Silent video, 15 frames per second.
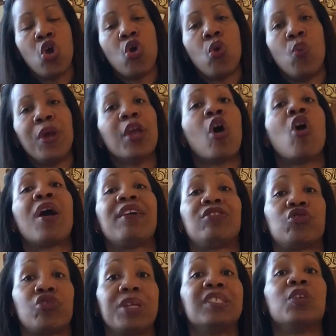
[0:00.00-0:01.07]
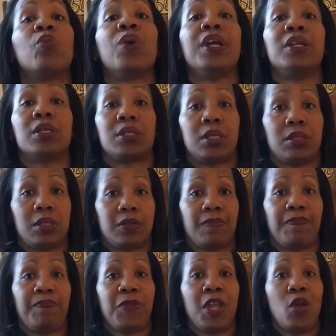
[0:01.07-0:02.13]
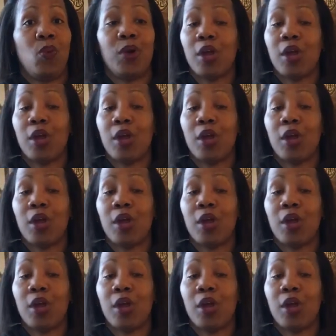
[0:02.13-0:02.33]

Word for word: we all have strengths and weaknesses. We